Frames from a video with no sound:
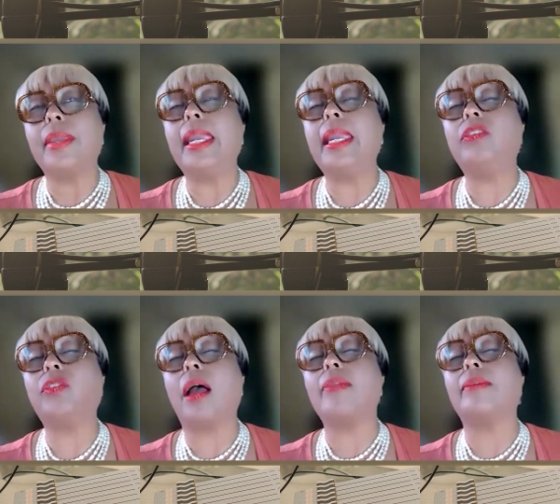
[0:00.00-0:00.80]
he
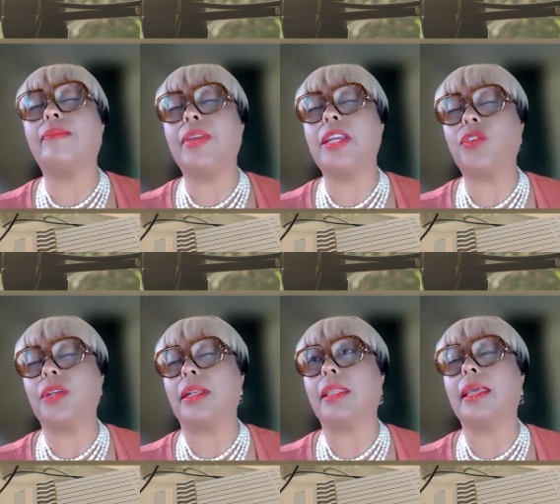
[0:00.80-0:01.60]
saw the
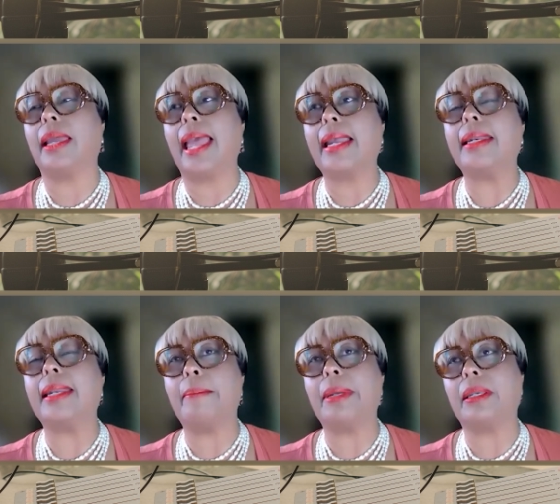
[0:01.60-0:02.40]
vision the
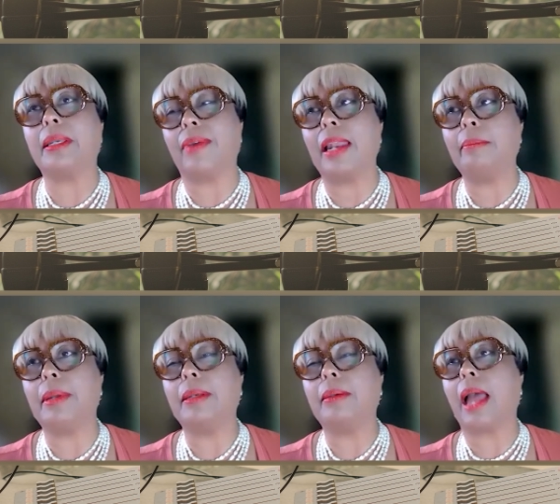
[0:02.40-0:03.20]
economic
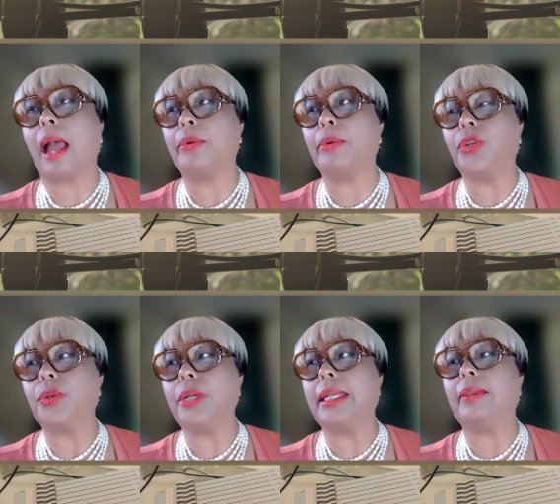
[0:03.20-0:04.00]
development
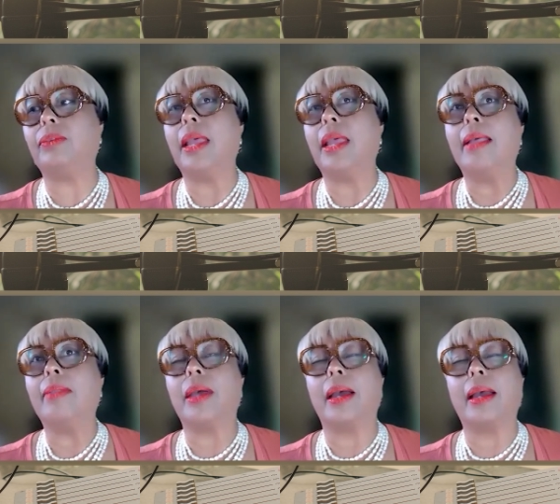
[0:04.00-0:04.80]
opportunities
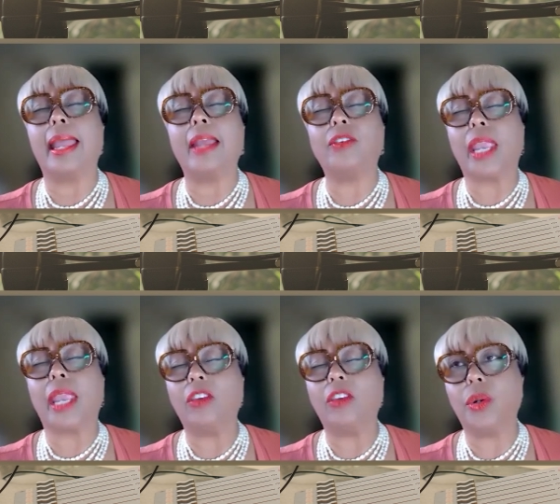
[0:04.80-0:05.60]
the mm-hmm.
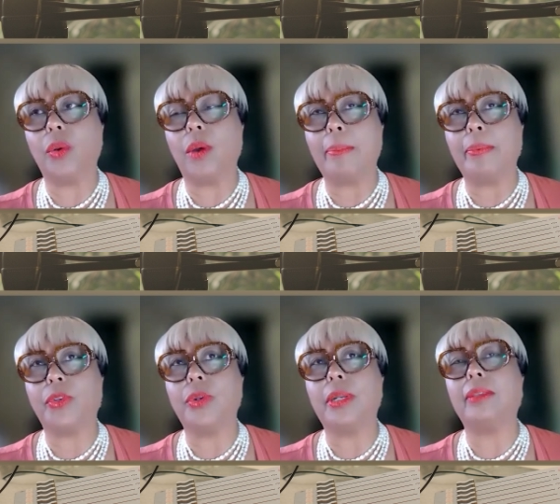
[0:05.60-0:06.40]
educational
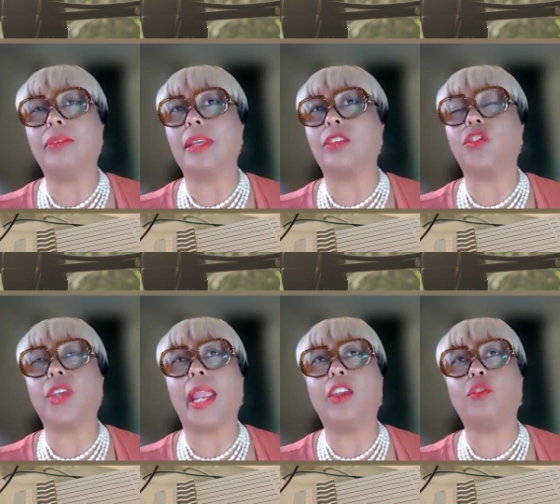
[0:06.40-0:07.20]
opportunities the
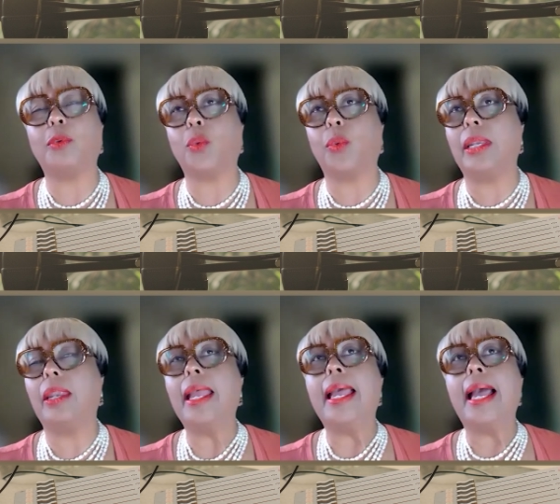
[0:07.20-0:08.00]
exchange
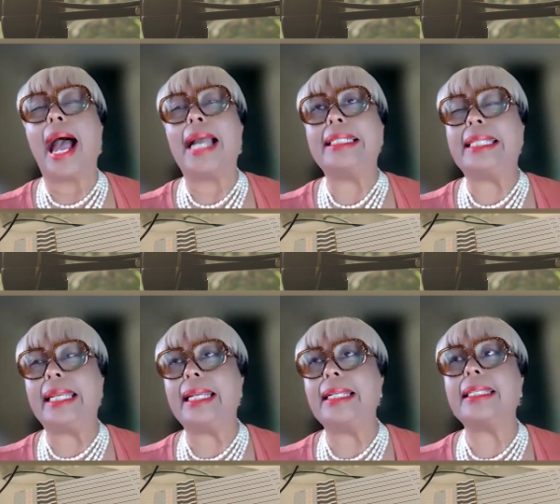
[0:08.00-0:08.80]
between
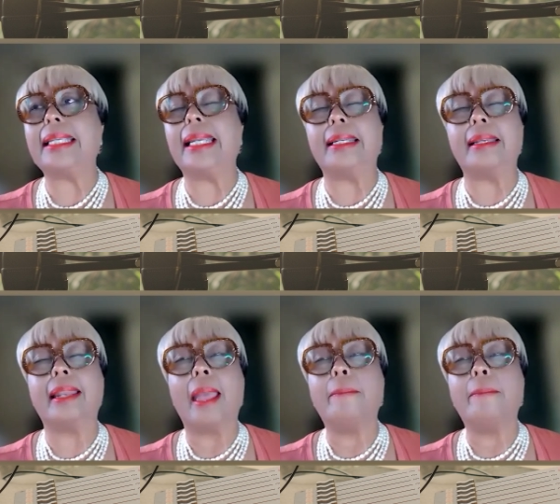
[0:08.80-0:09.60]
ideas
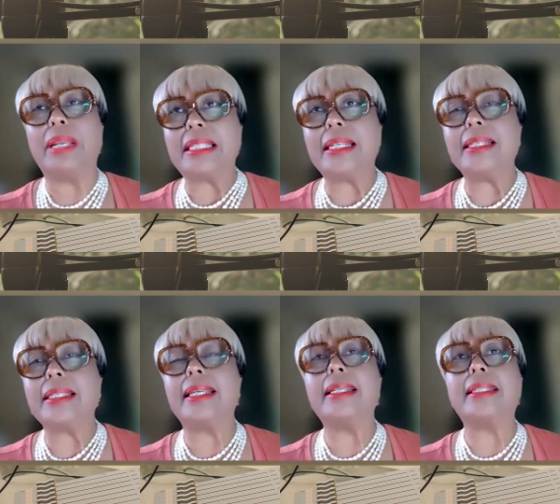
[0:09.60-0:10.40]
in
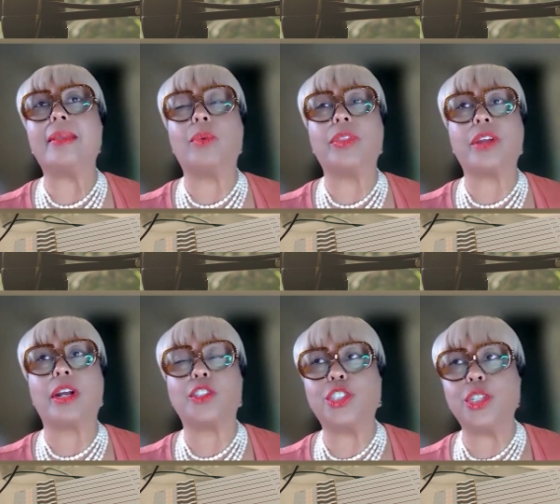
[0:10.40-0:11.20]
businesses and with
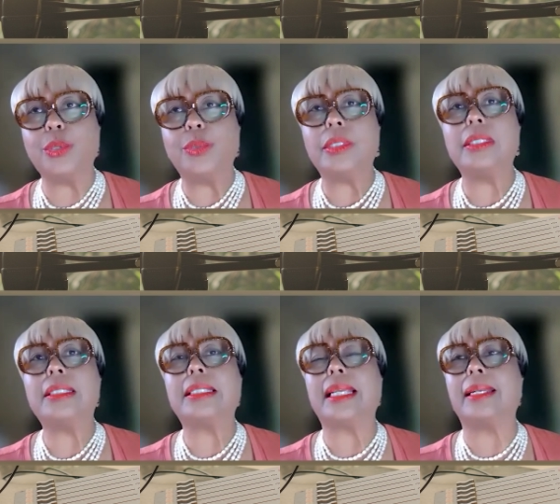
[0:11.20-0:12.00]
our
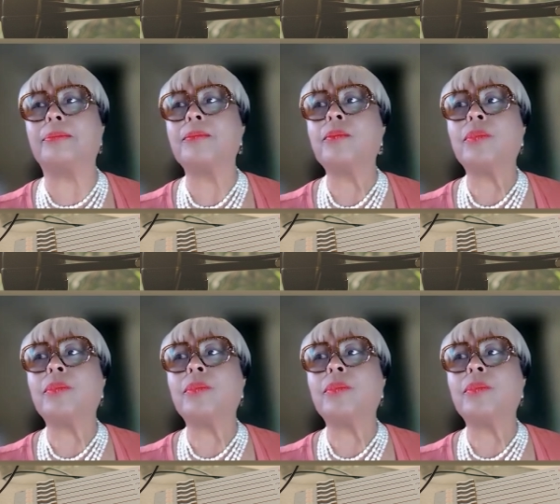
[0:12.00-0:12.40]
students and